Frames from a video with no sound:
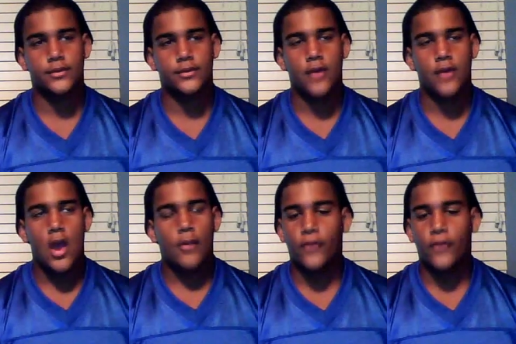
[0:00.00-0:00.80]
But
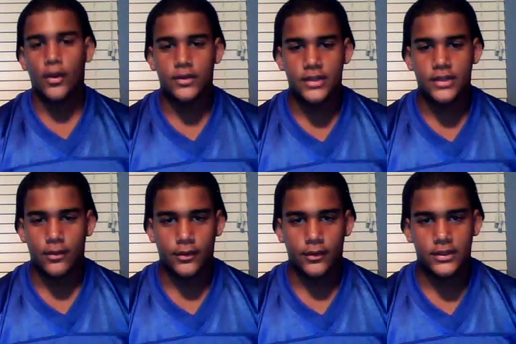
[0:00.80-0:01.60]
before I go into
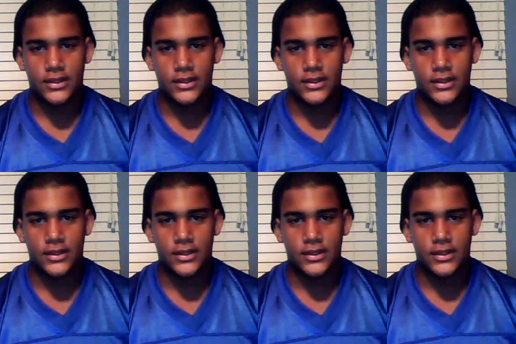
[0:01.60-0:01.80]
detail